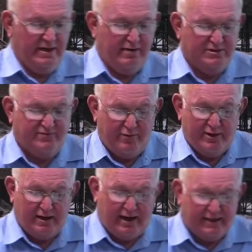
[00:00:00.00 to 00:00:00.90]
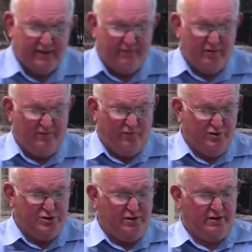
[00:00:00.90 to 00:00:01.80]
He was very lucky, very
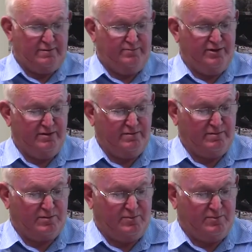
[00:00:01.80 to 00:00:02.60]
fortunate to complete,